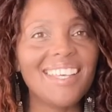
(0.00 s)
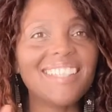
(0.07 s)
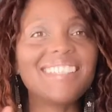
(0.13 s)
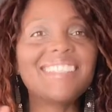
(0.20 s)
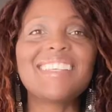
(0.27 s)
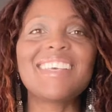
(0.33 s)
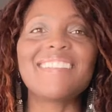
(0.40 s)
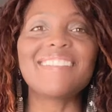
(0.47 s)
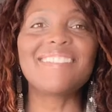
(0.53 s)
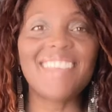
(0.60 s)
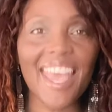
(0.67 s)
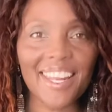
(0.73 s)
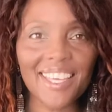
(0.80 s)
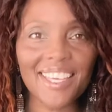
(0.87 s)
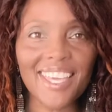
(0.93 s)

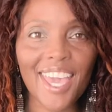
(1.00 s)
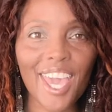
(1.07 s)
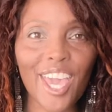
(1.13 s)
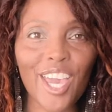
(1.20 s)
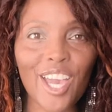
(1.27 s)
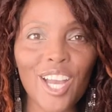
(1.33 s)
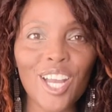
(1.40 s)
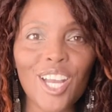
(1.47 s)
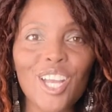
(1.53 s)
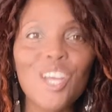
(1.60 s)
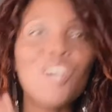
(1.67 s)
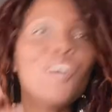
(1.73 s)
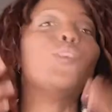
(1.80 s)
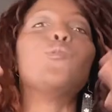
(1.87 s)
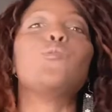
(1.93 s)
synthetic hair
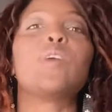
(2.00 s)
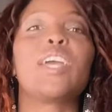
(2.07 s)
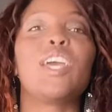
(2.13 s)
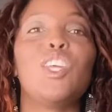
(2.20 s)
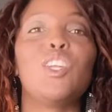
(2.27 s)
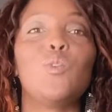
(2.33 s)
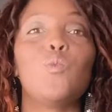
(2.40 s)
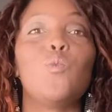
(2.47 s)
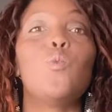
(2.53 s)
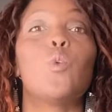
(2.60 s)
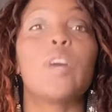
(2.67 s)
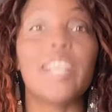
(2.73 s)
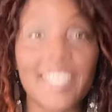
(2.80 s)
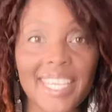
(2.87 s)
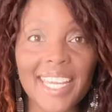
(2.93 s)
when
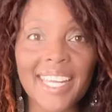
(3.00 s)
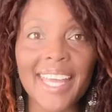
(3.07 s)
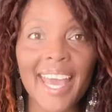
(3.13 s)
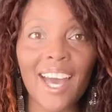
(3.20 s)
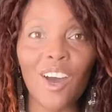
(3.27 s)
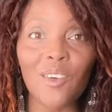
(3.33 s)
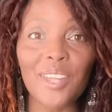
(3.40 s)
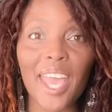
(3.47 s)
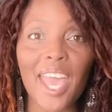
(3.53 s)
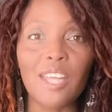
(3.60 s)
working out